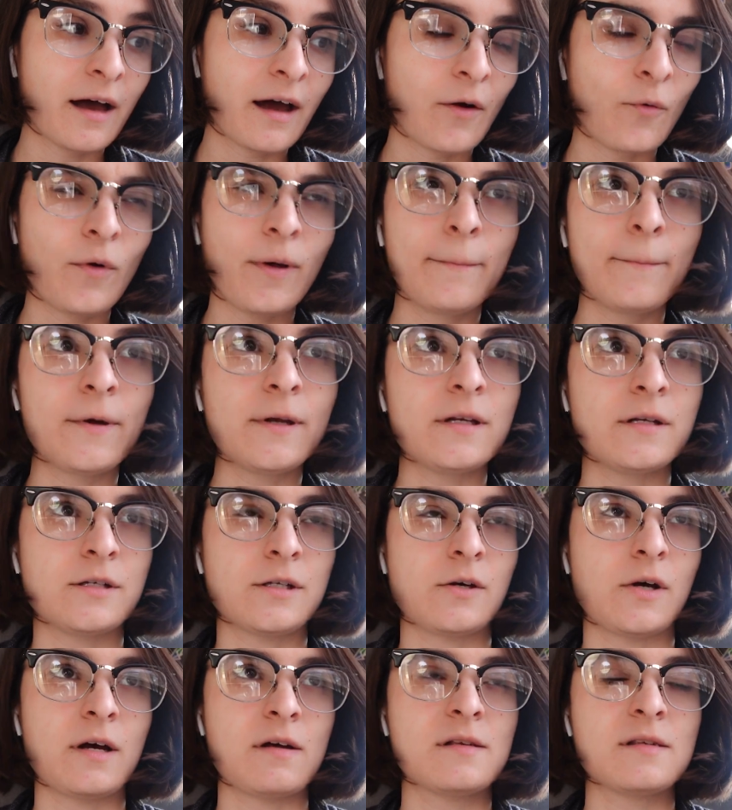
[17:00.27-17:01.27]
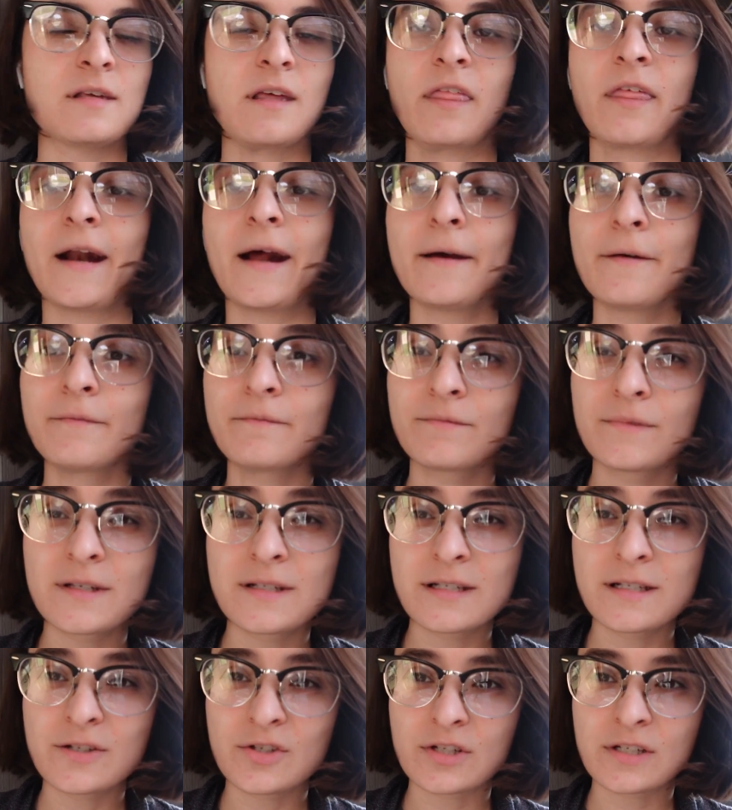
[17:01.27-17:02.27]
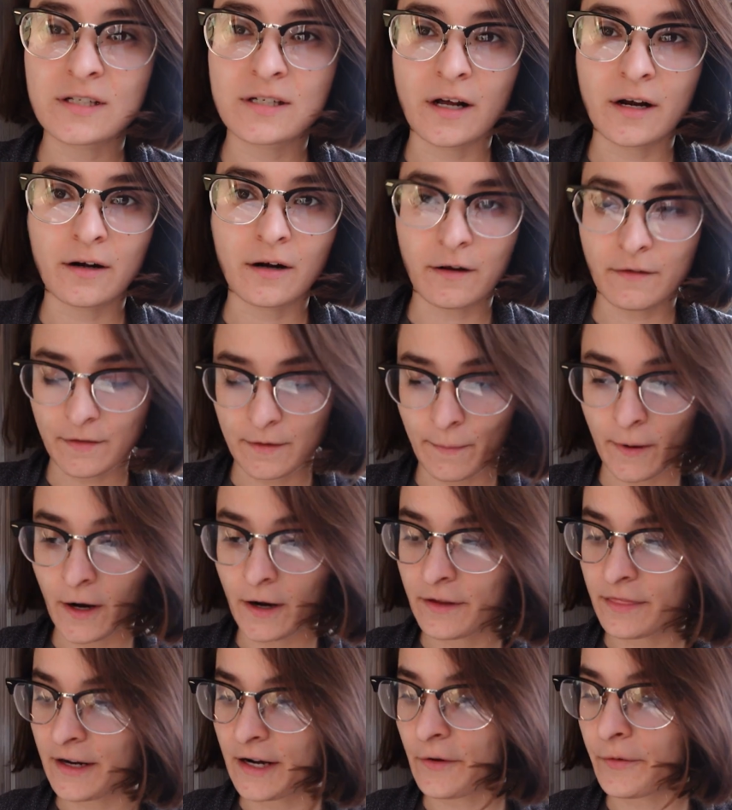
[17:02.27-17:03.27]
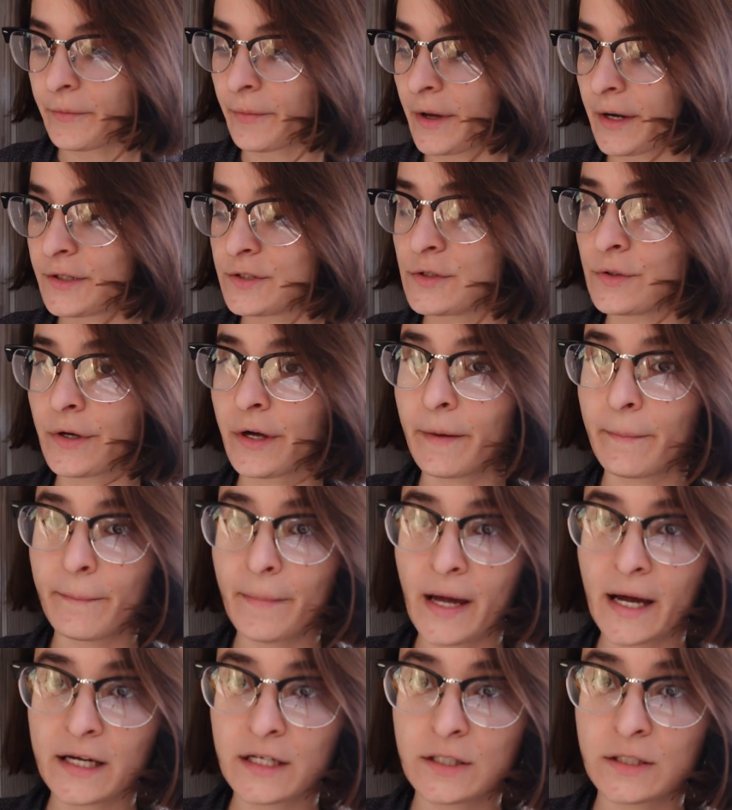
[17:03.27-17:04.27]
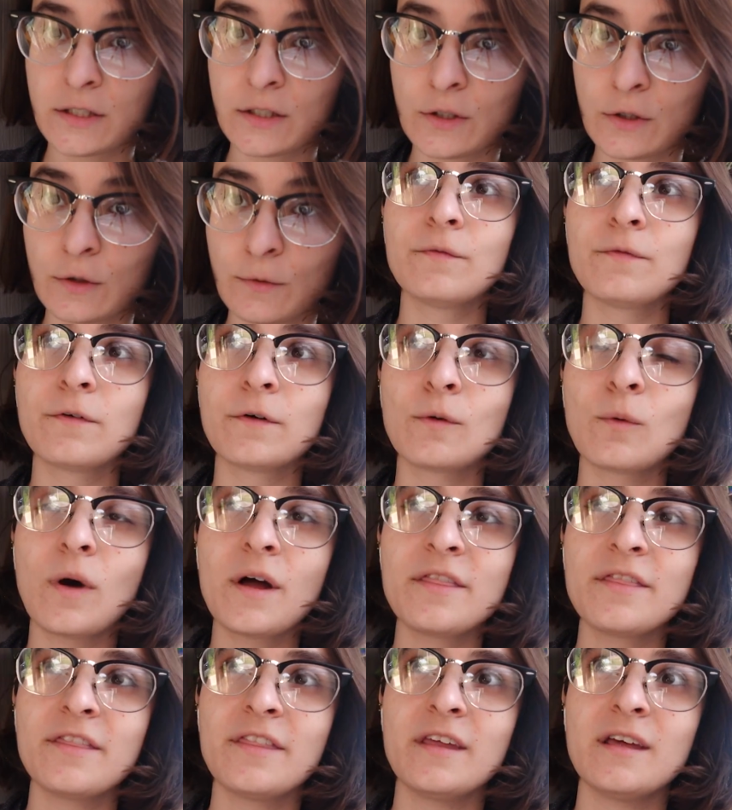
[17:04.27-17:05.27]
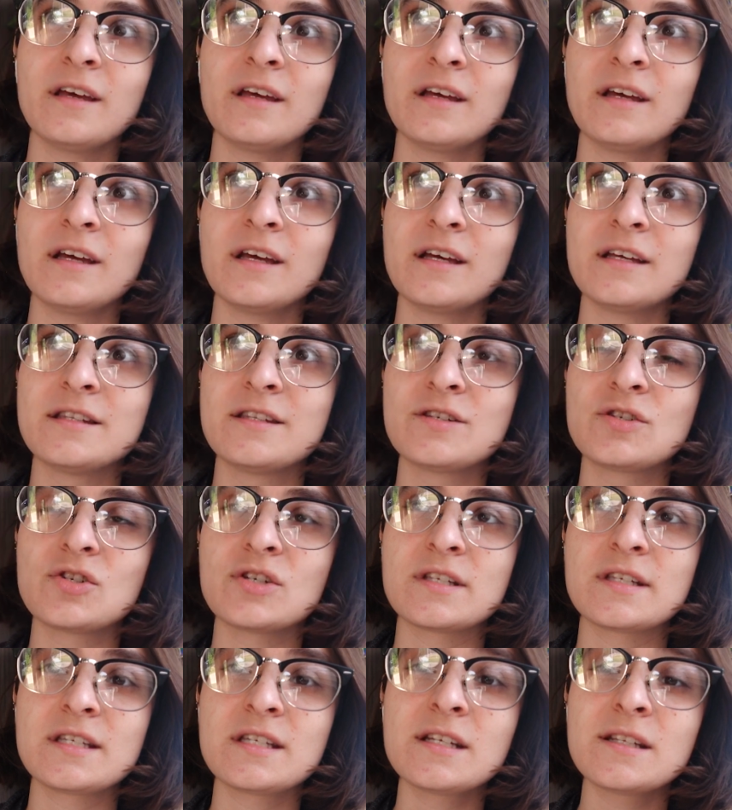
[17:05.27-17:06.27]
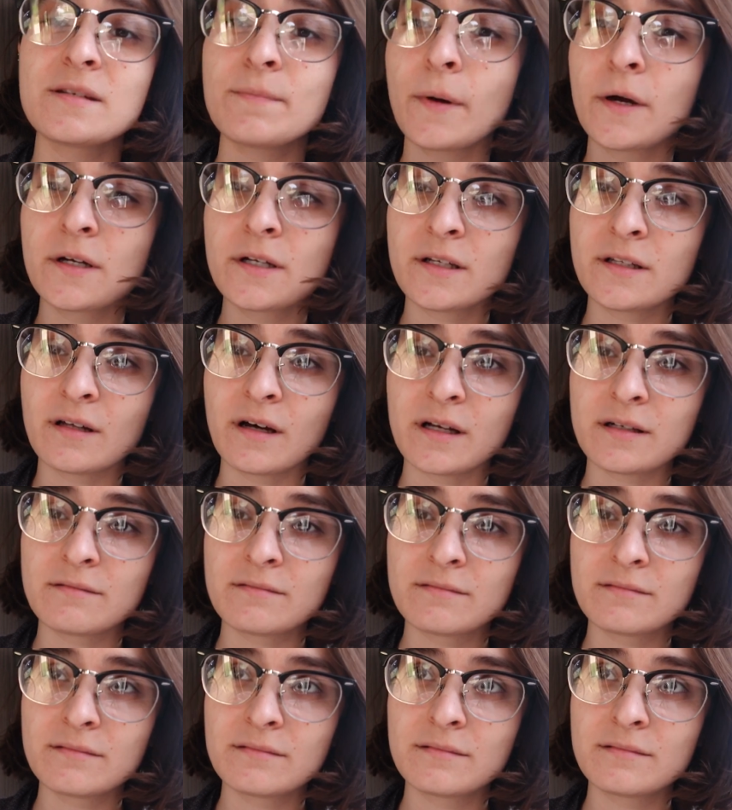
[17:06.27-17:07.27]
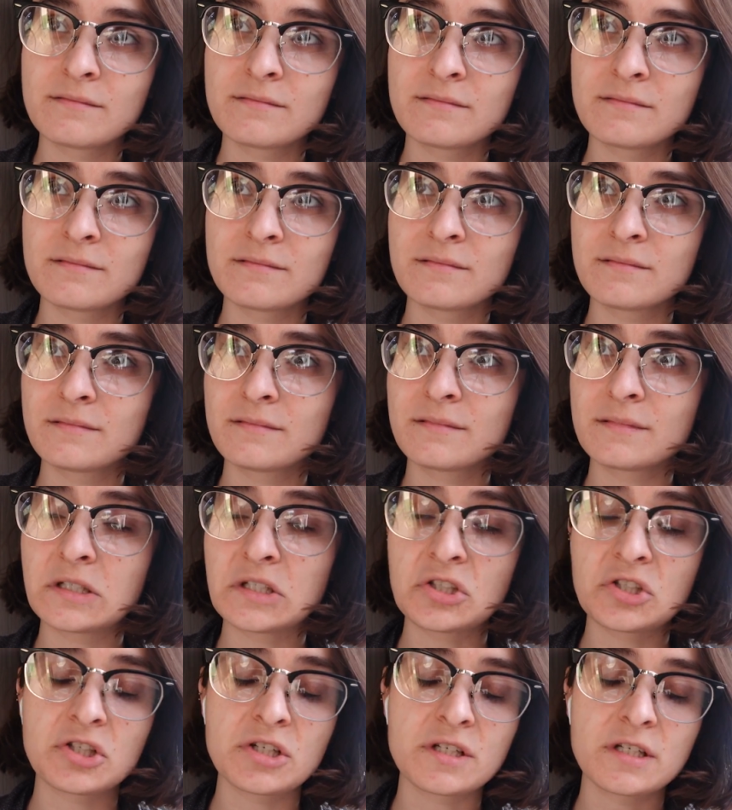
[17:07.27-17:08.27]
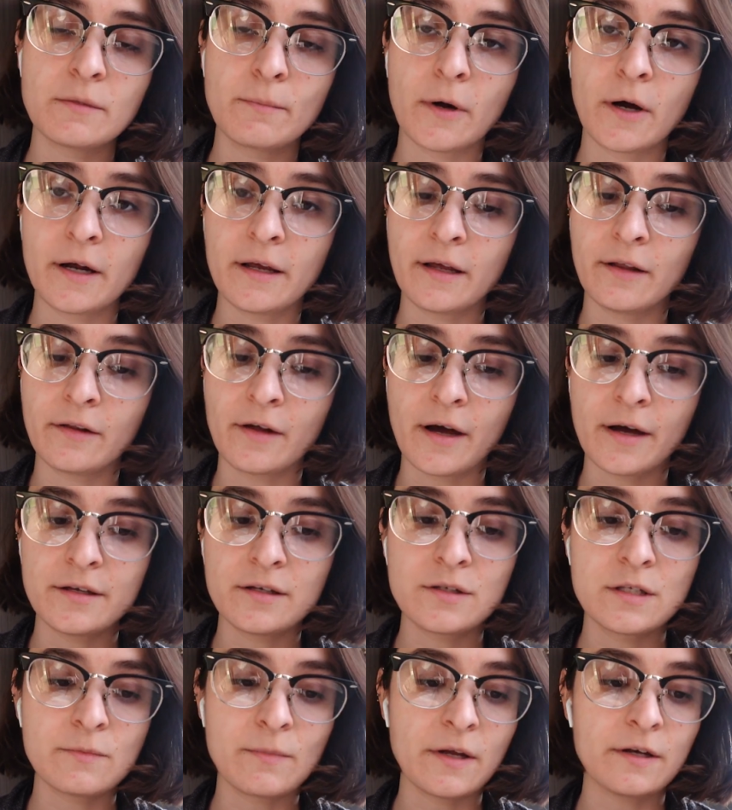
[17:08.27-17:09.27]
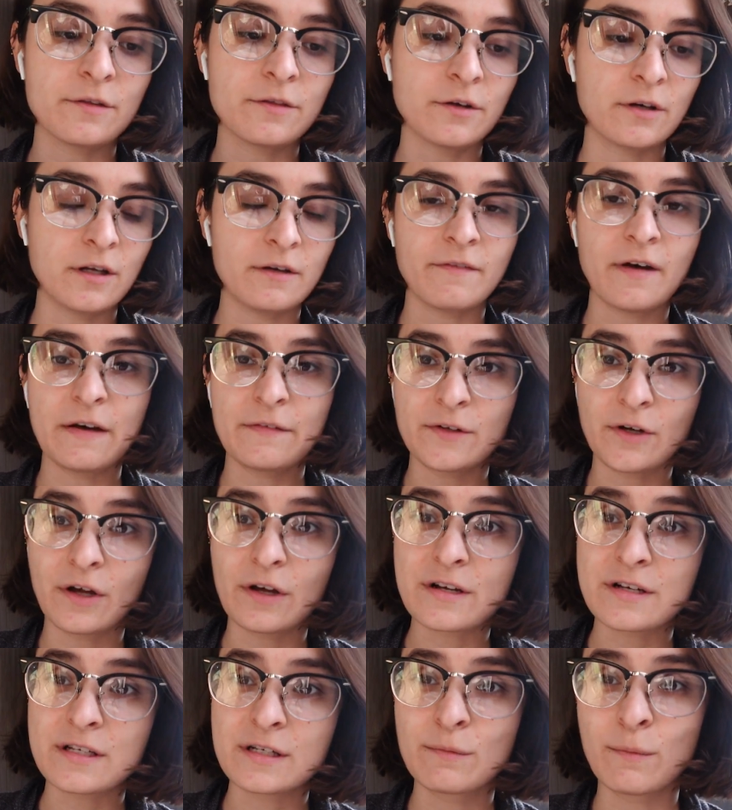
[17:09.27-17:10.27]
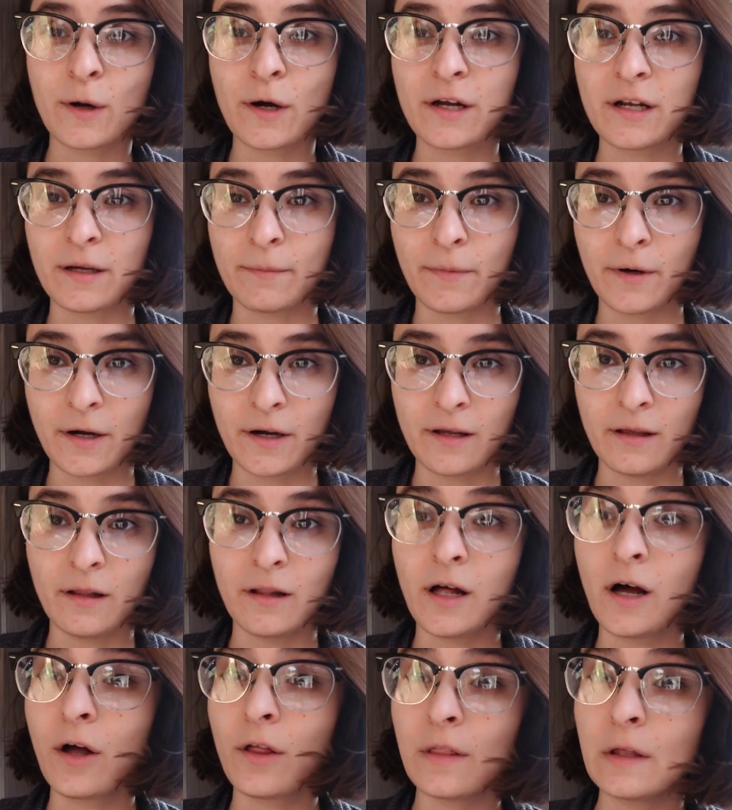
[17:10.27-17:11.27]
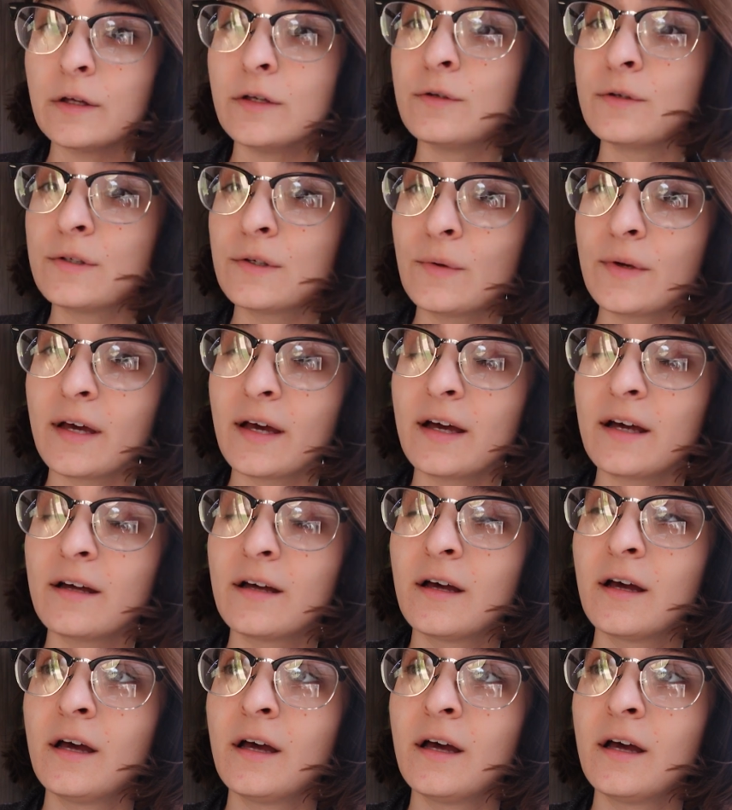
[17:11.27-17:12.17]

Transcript: well, I'm pretty sure I said that this is just not an RV park that I would want to come back to. For one thing, it's a parking lot. It's just a parking lot. You spend $35 to park at a parking lot, although you do get